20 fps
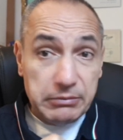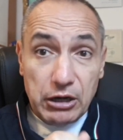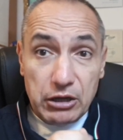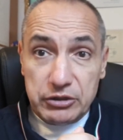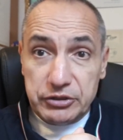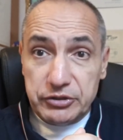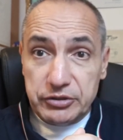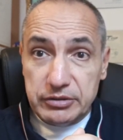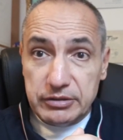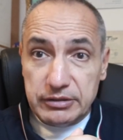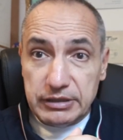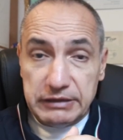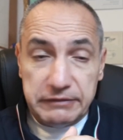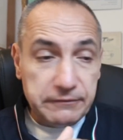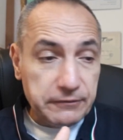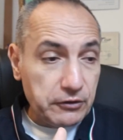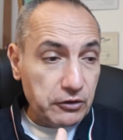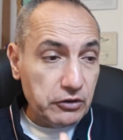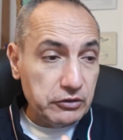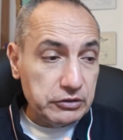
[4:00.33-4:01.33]
blocked in
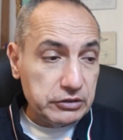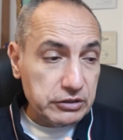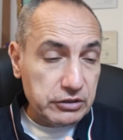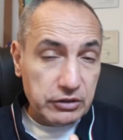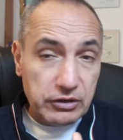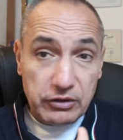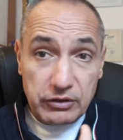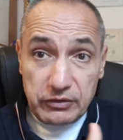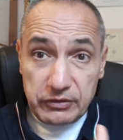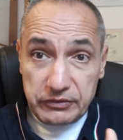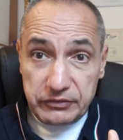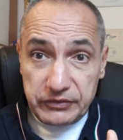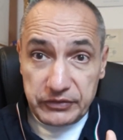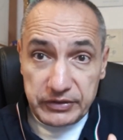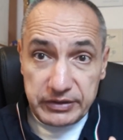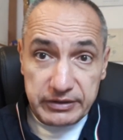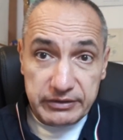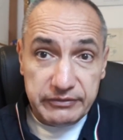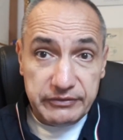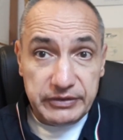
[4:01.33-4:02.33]
front of
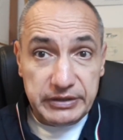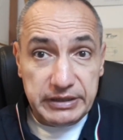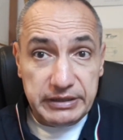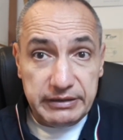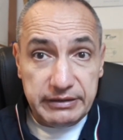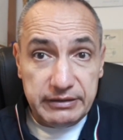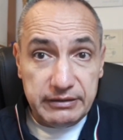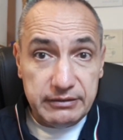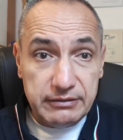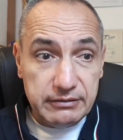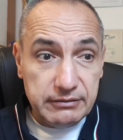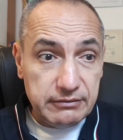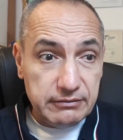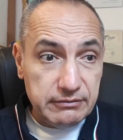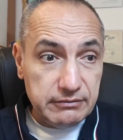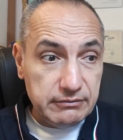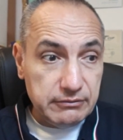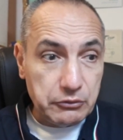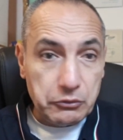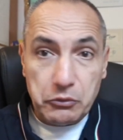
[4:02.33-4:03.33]
the
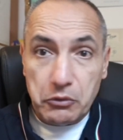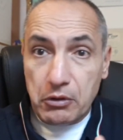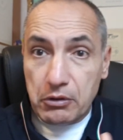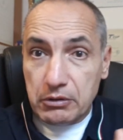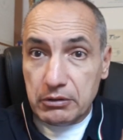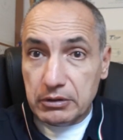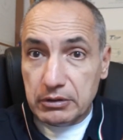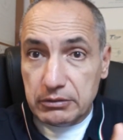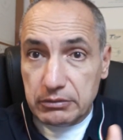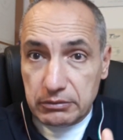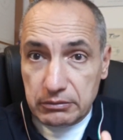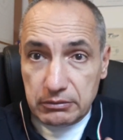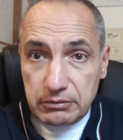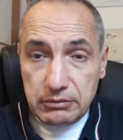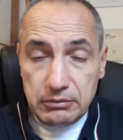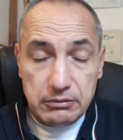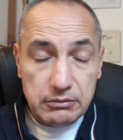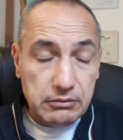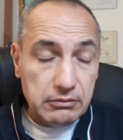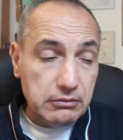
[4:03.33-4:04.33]
wrong
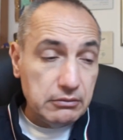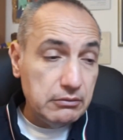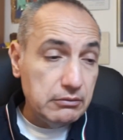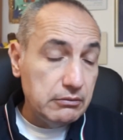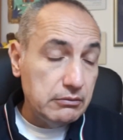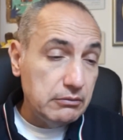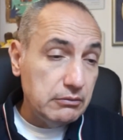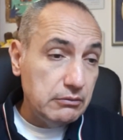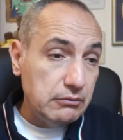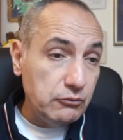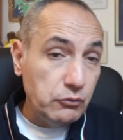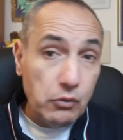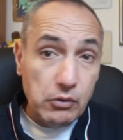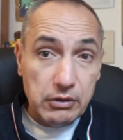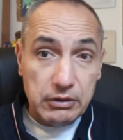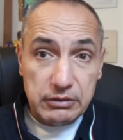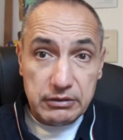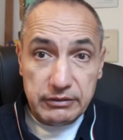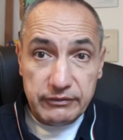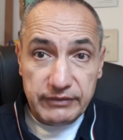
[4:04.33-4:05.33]
uh,
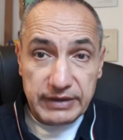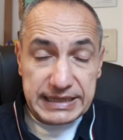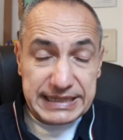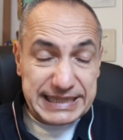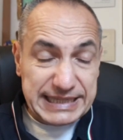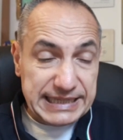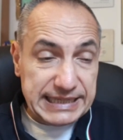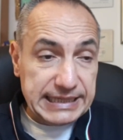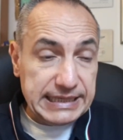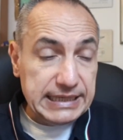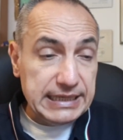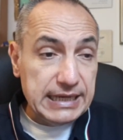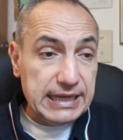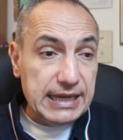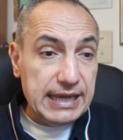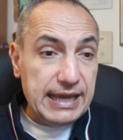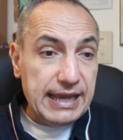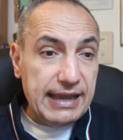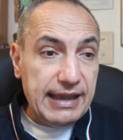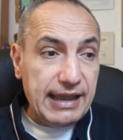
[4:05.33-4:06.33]
work they see
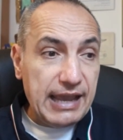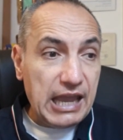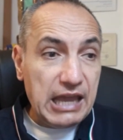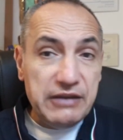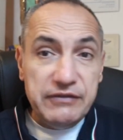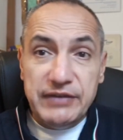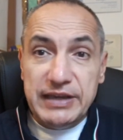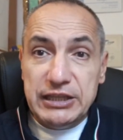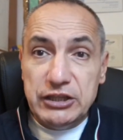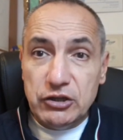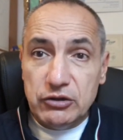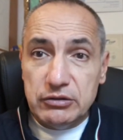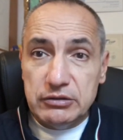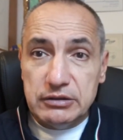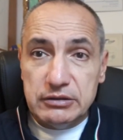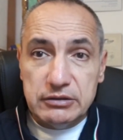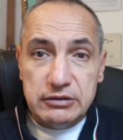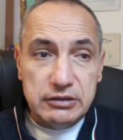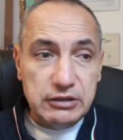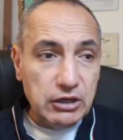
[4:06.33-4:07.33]
and they
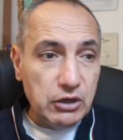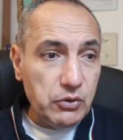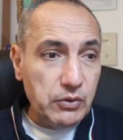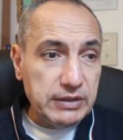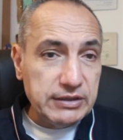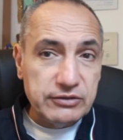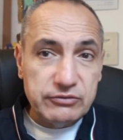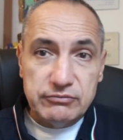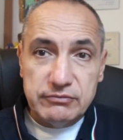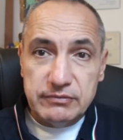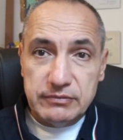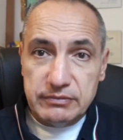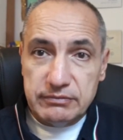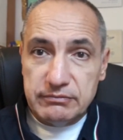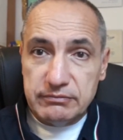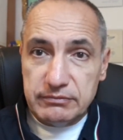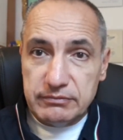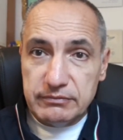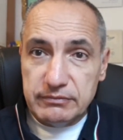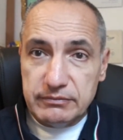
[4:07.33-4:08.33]
don't go and
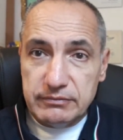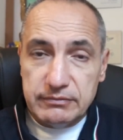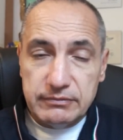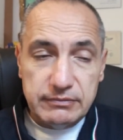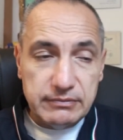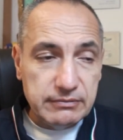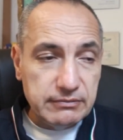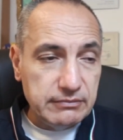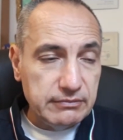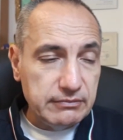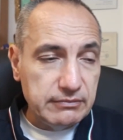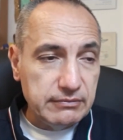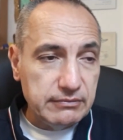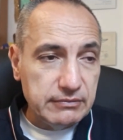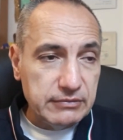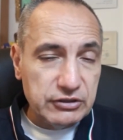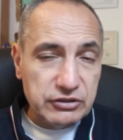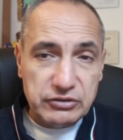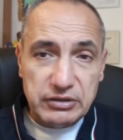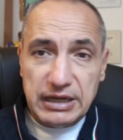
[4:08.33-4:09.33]

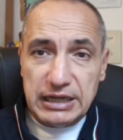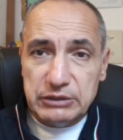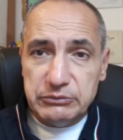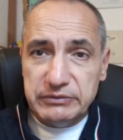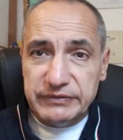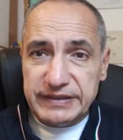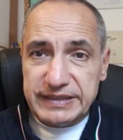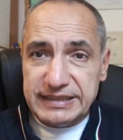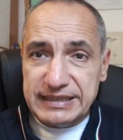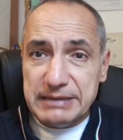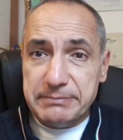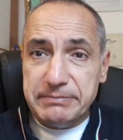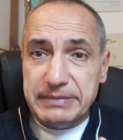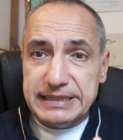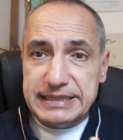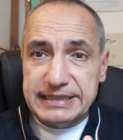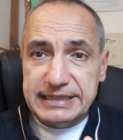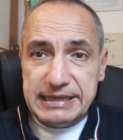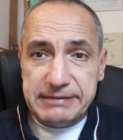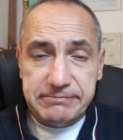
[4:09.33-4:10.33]
start with a
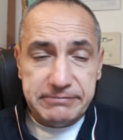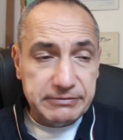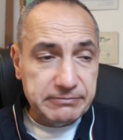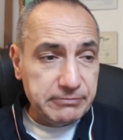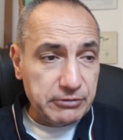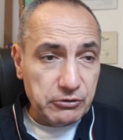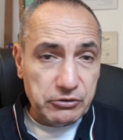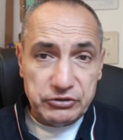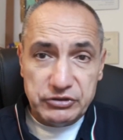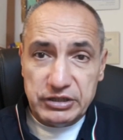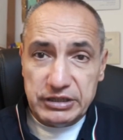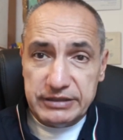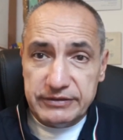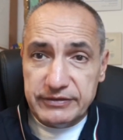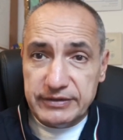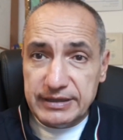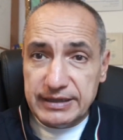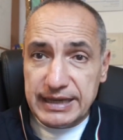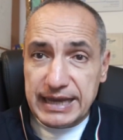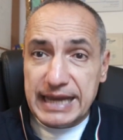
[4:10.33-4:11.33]
step-by-step -step process
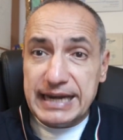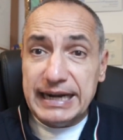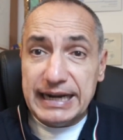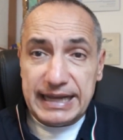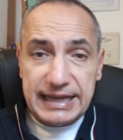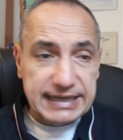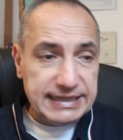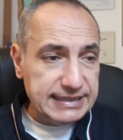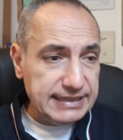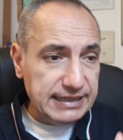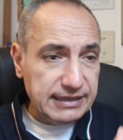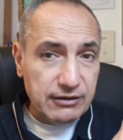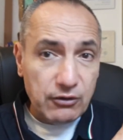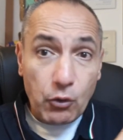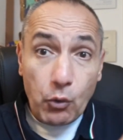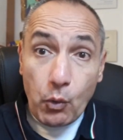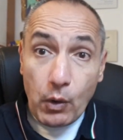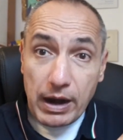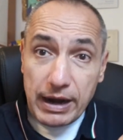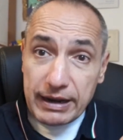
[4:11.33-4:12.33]
analyzing
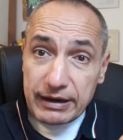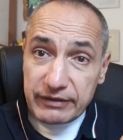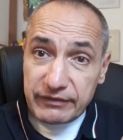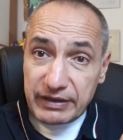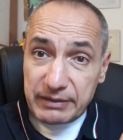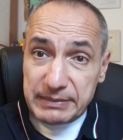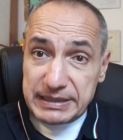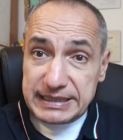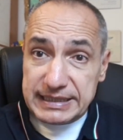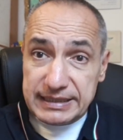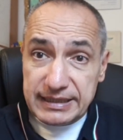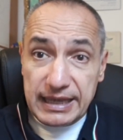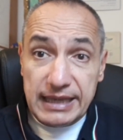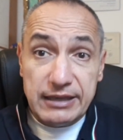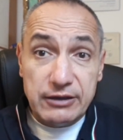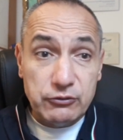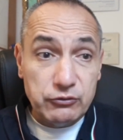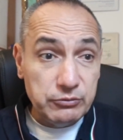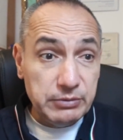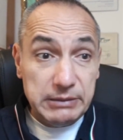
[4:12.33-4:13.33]
where the mistake
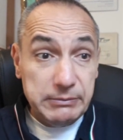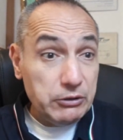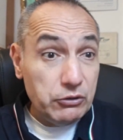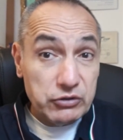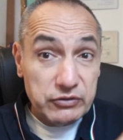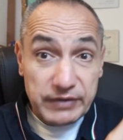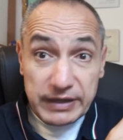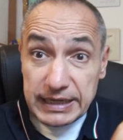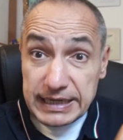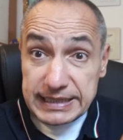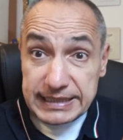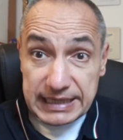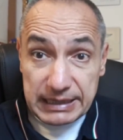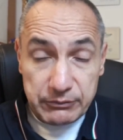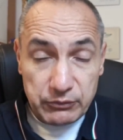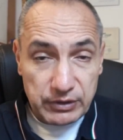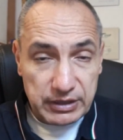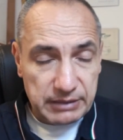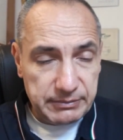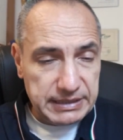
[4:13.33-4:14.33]
could be because there is
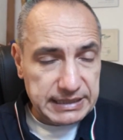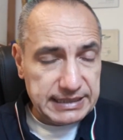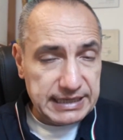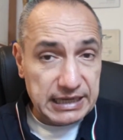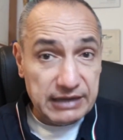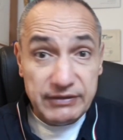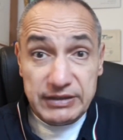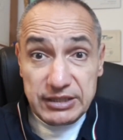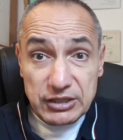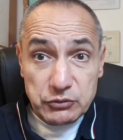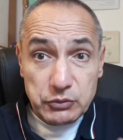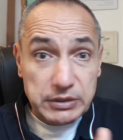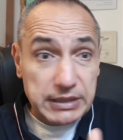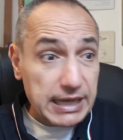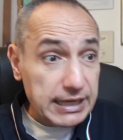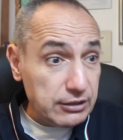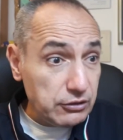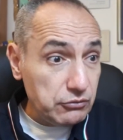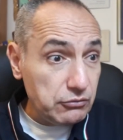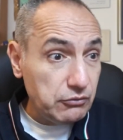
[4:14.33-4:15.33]
somewhere a mistake. This is what
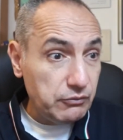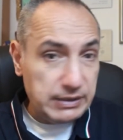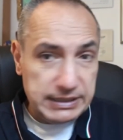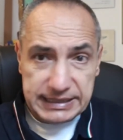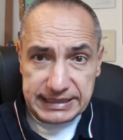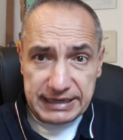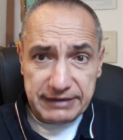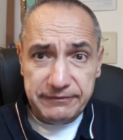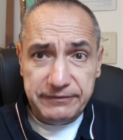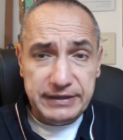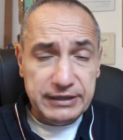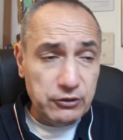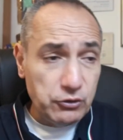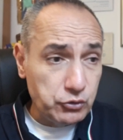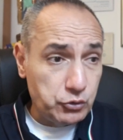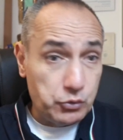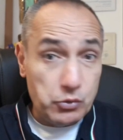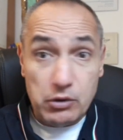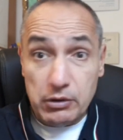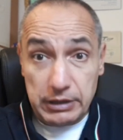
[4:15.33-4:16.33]
I do when something
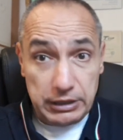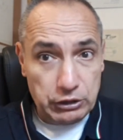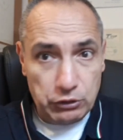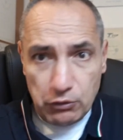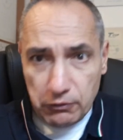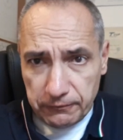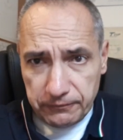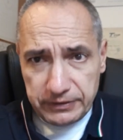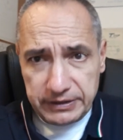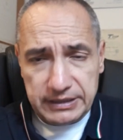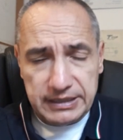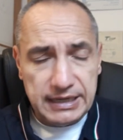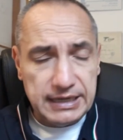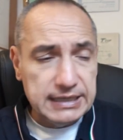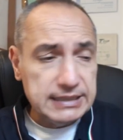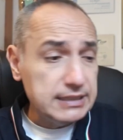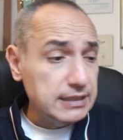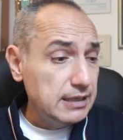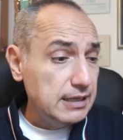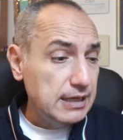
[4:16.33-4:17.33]
goes wrong and it often
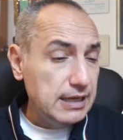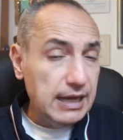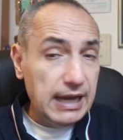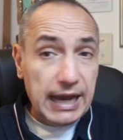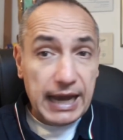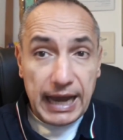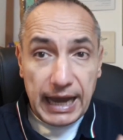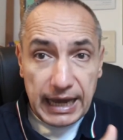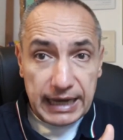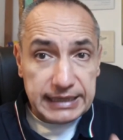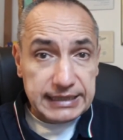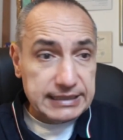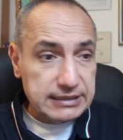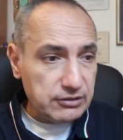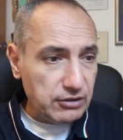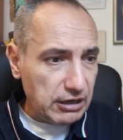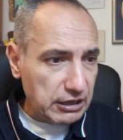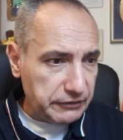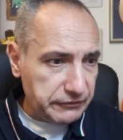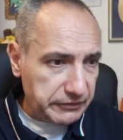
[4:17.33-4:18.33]
does. I
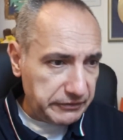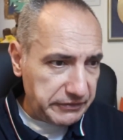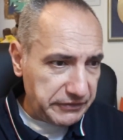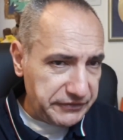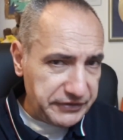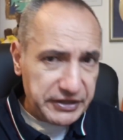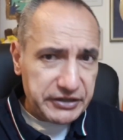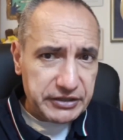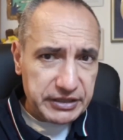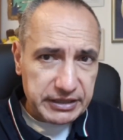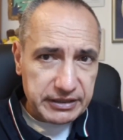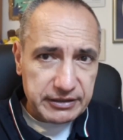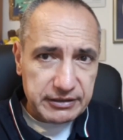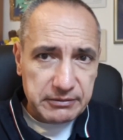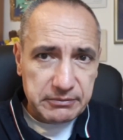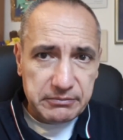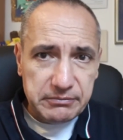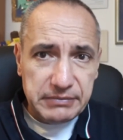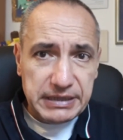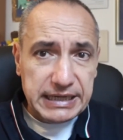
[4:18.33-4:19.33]
start from the very
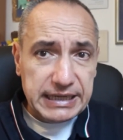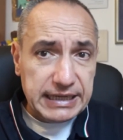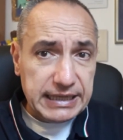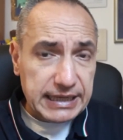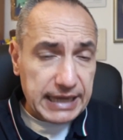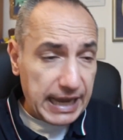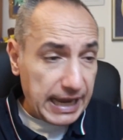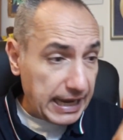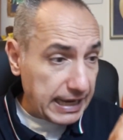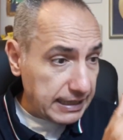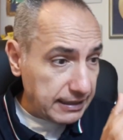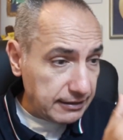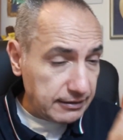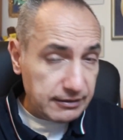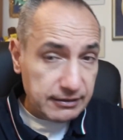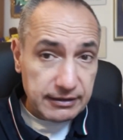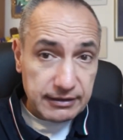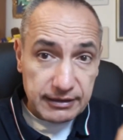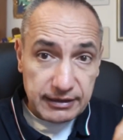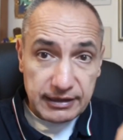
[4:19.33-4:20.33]
beginning
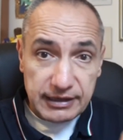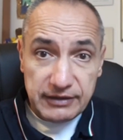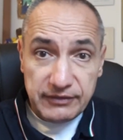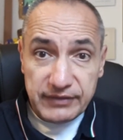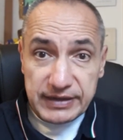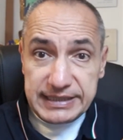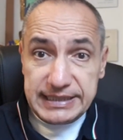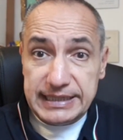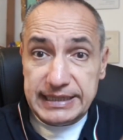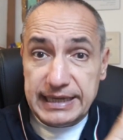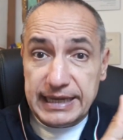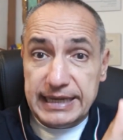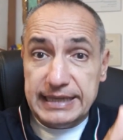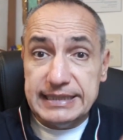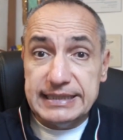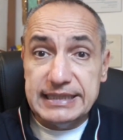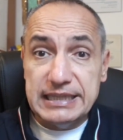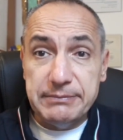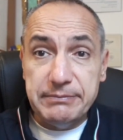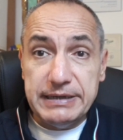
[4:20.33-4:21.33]
and investigate
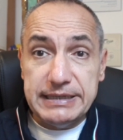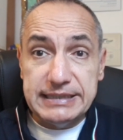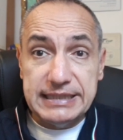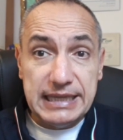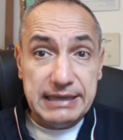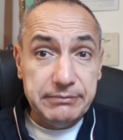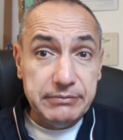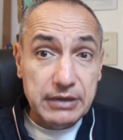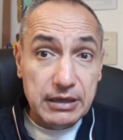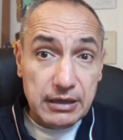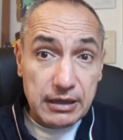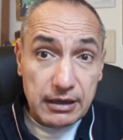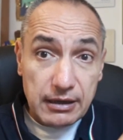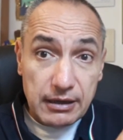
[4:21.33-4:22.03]
step by step